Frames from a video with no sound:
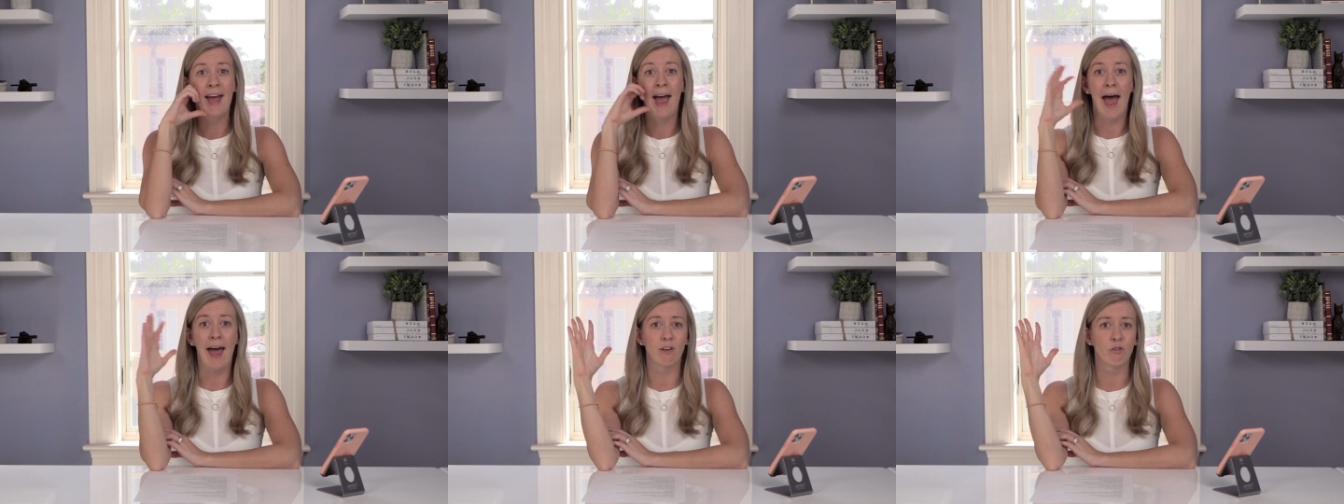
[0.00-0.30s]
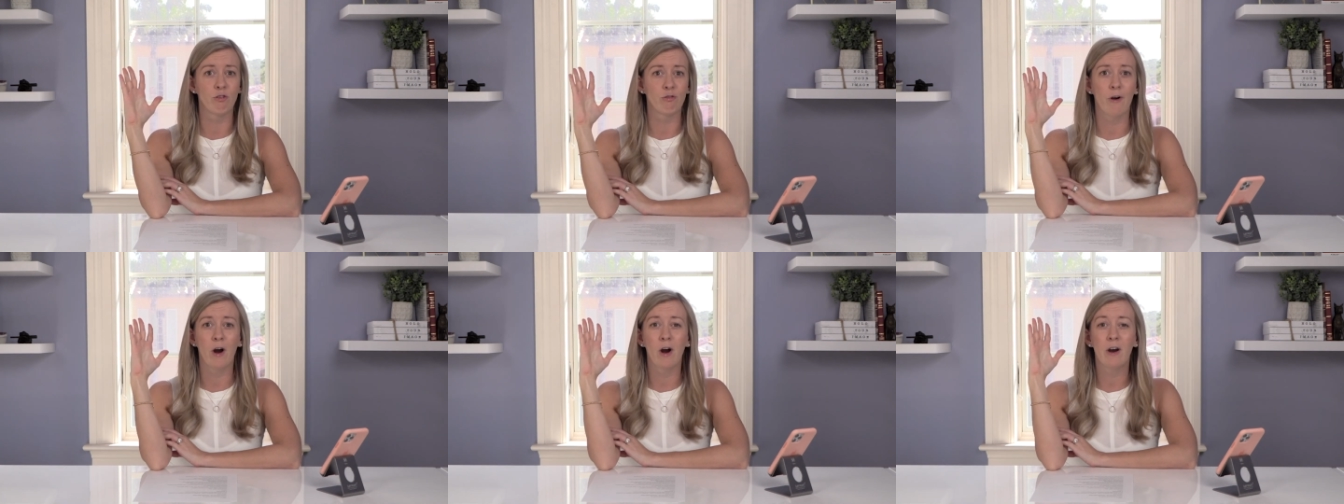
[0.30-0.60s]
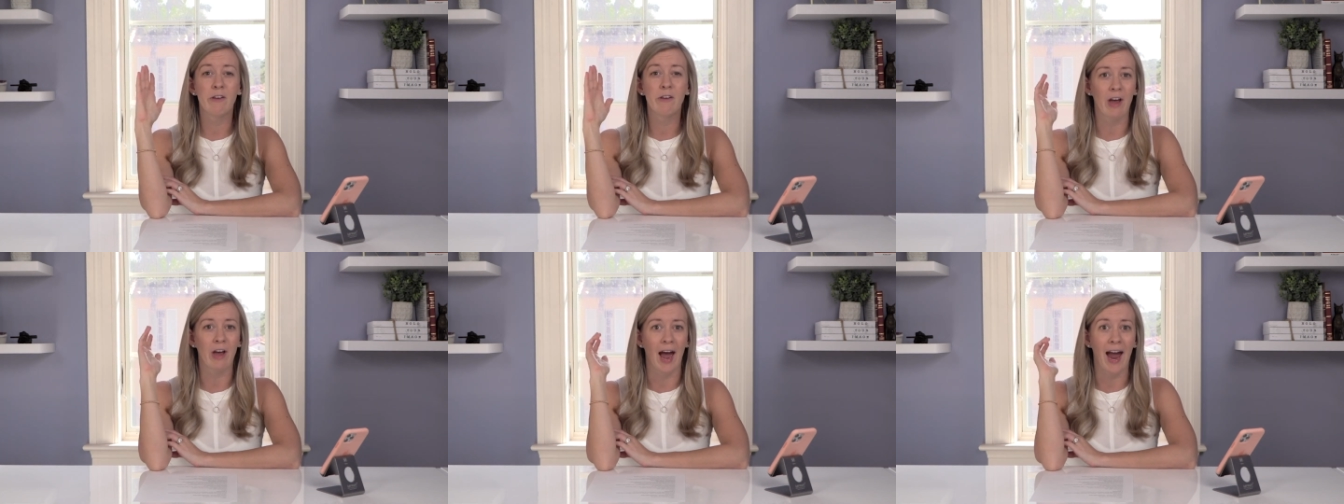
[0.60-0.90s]
As far
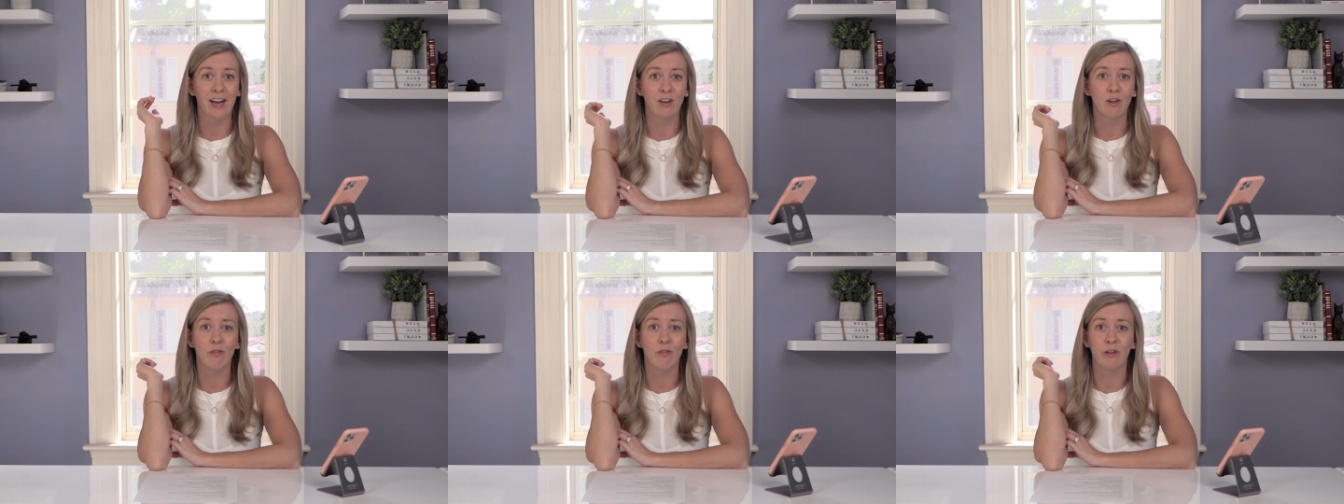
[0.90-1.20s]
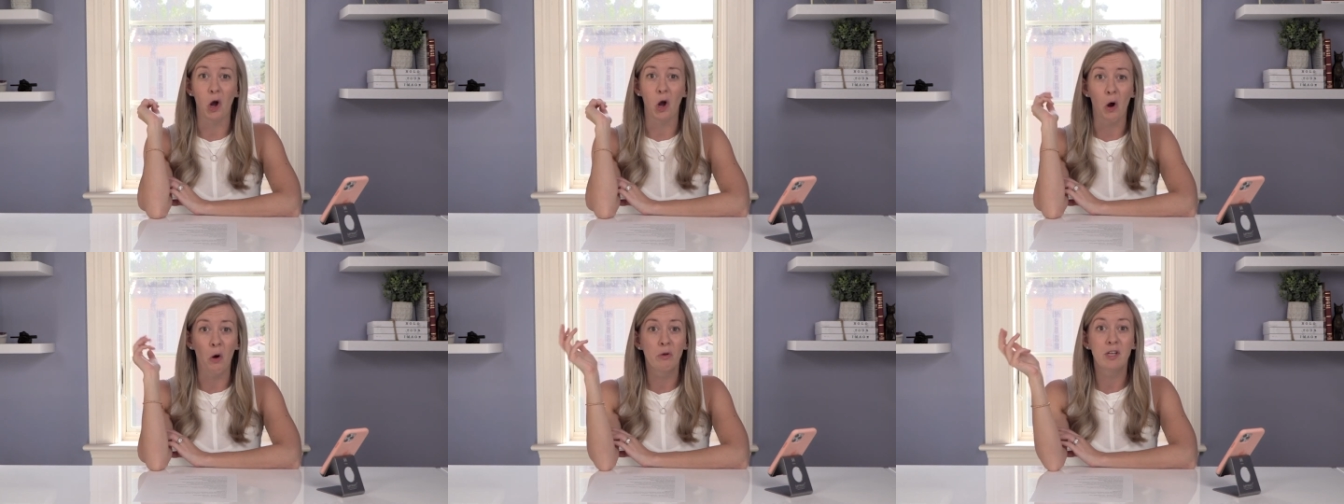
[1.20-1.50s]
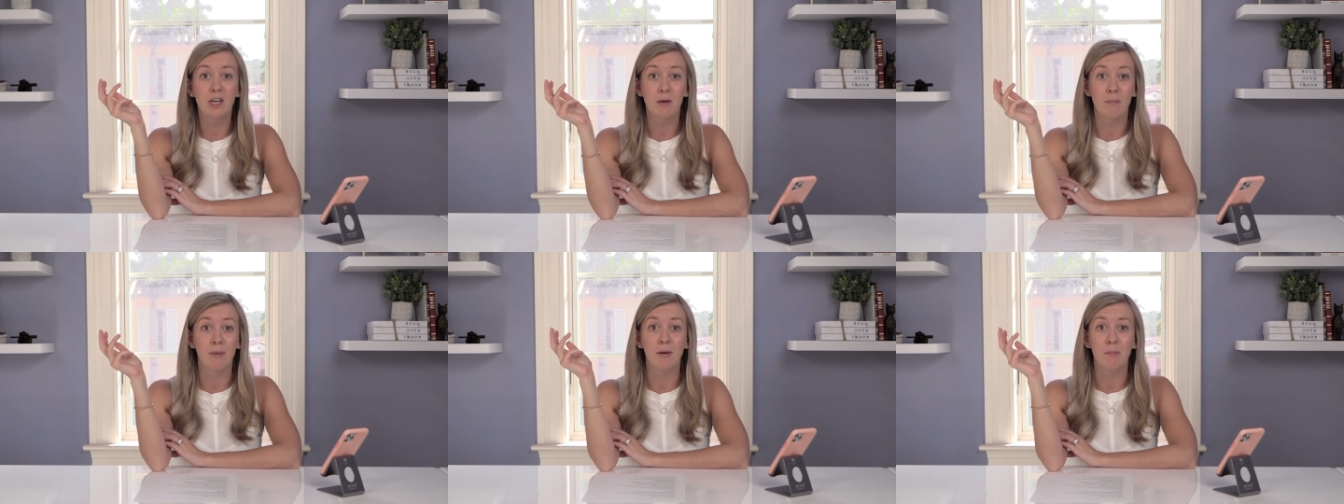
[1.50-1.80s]
as I knew, the
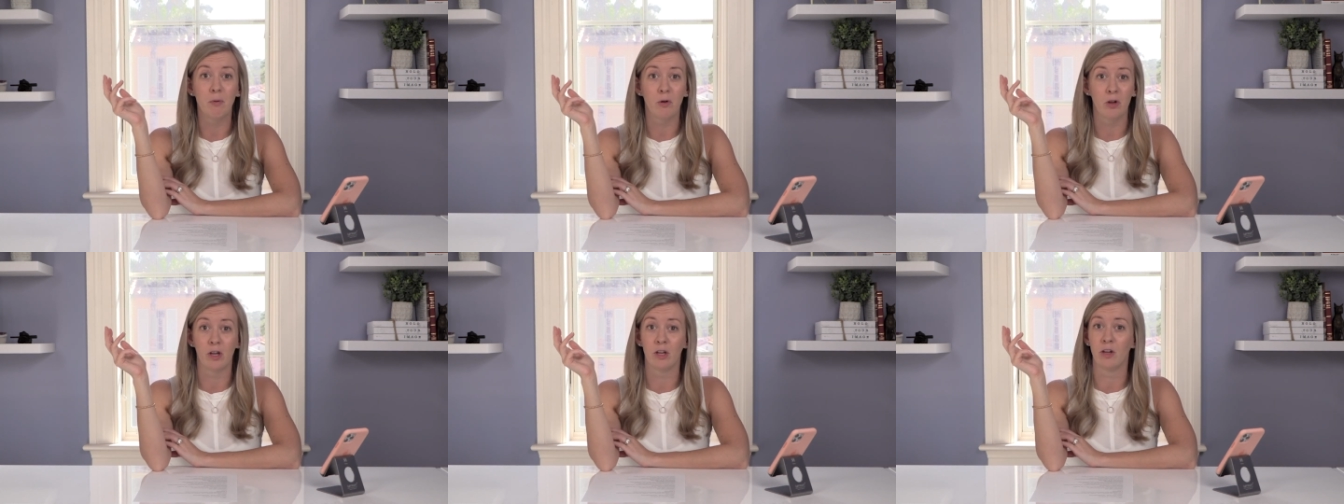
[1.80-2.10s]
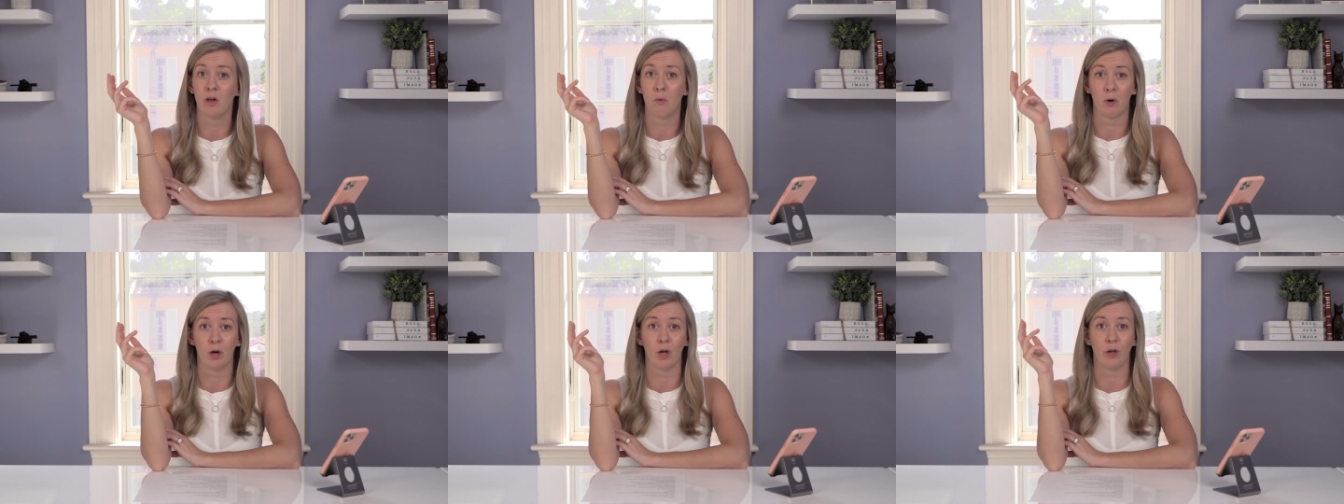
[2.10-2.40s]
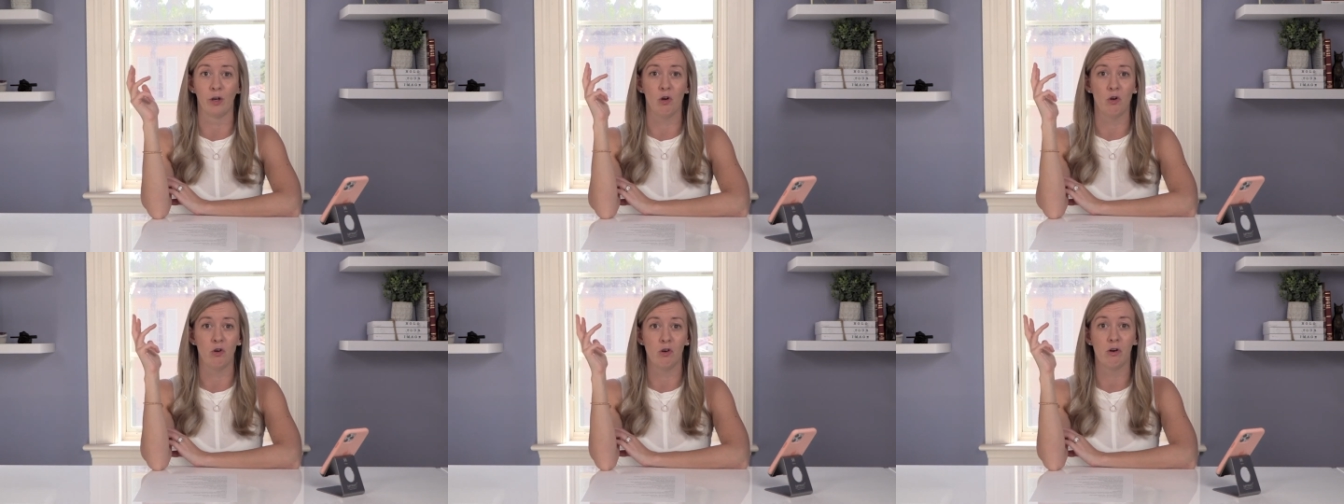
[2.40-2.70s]
only people in the
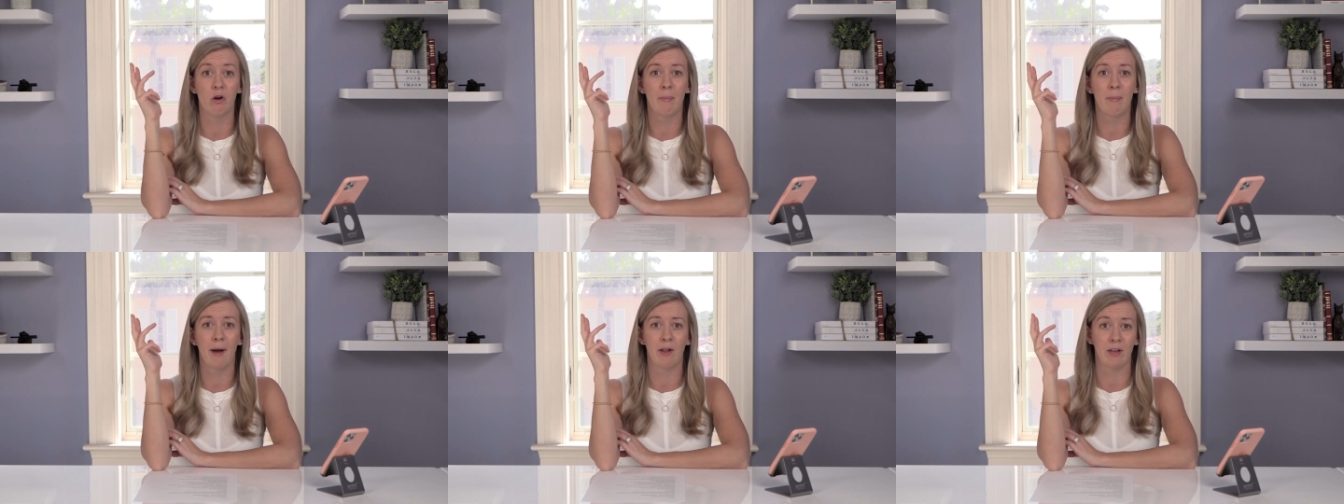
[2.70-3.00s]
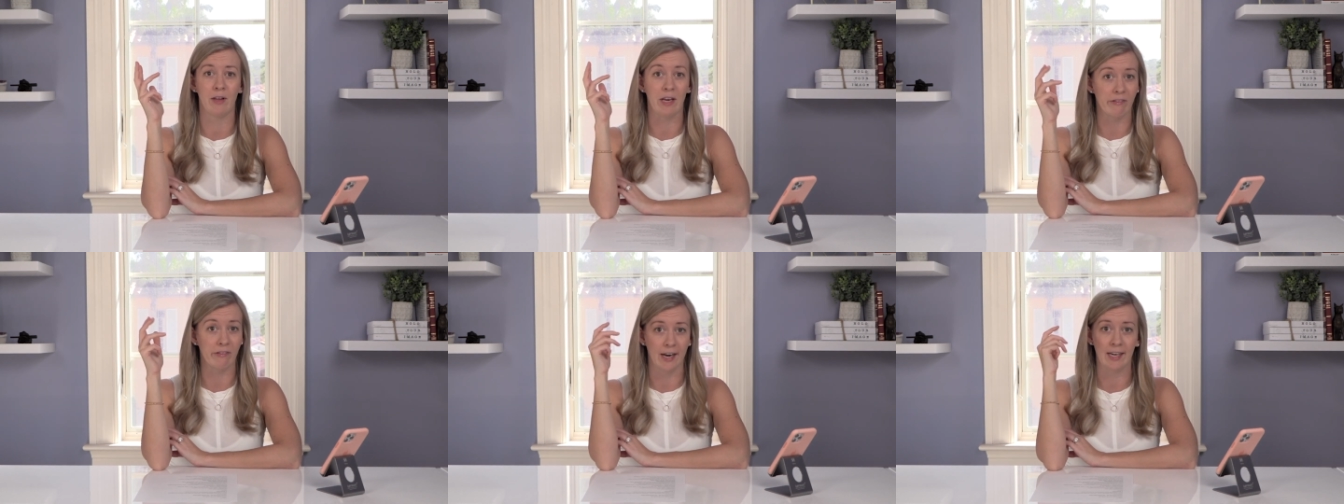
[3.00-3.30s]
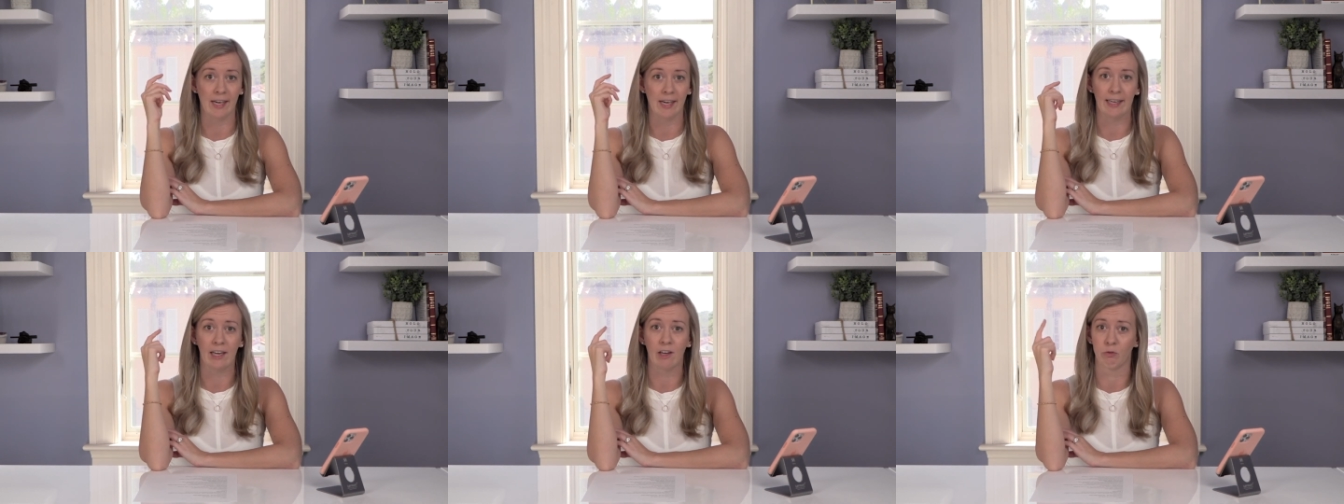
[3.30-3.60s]
world who knew about these
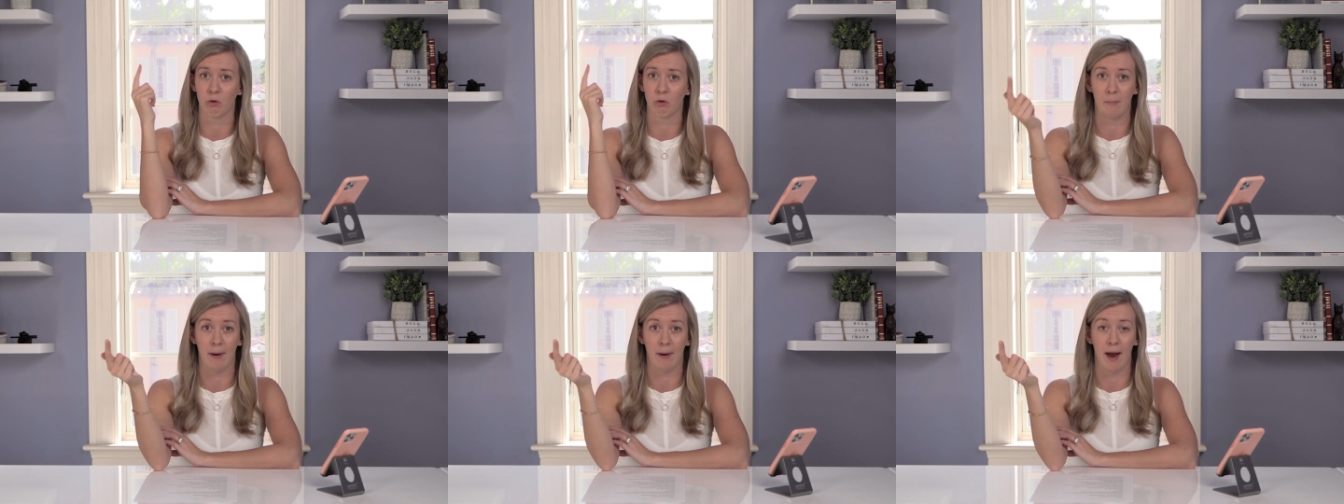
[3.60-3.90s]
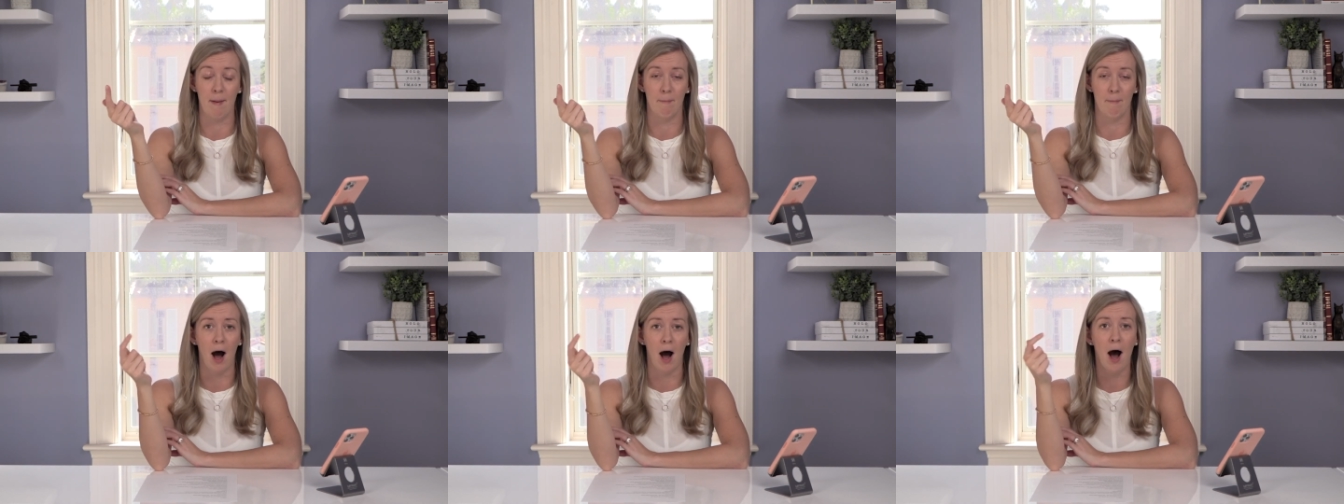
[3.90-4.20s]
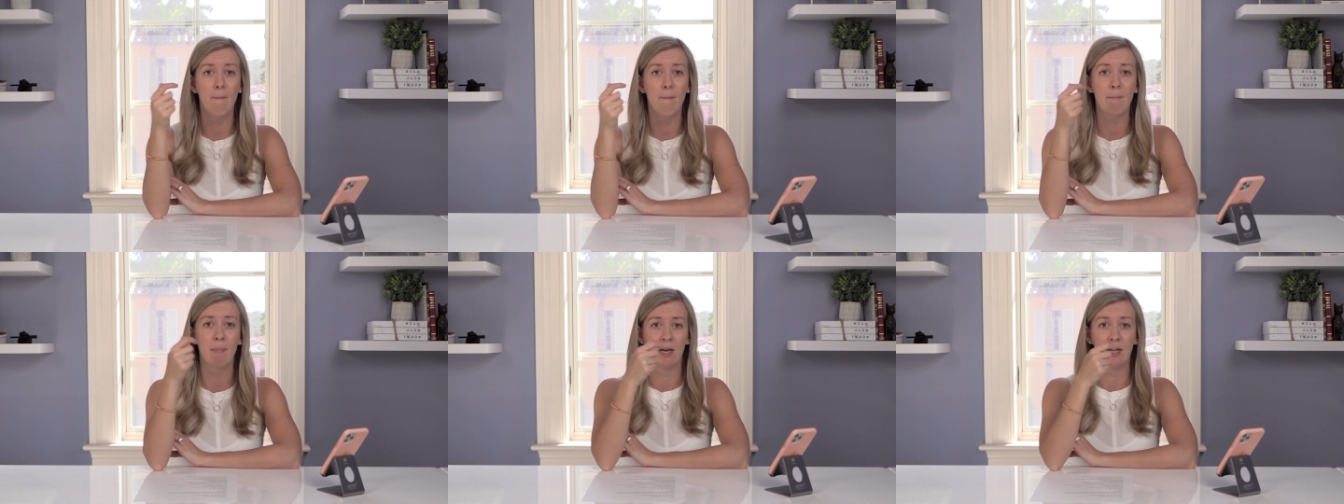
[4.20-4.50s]
ideas were my
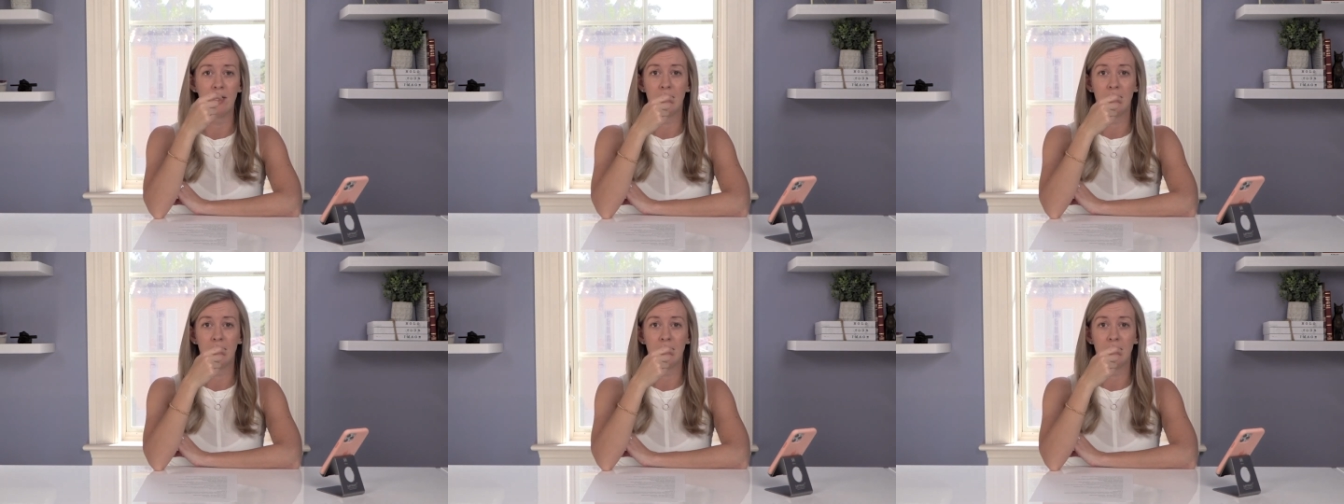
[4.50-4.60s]
mom,